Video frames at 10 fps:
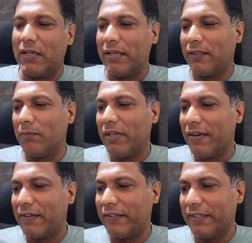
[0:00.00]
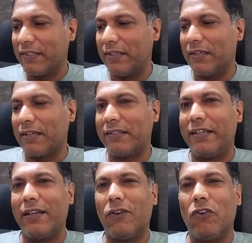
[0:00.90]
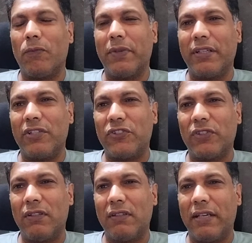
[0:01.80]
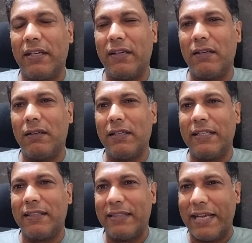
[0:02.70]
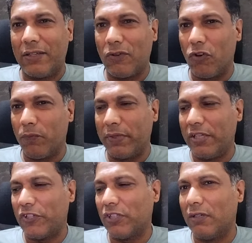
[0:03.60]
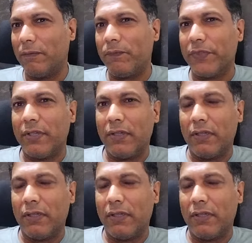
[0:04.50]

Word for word: rather military conducted an operation and in that operation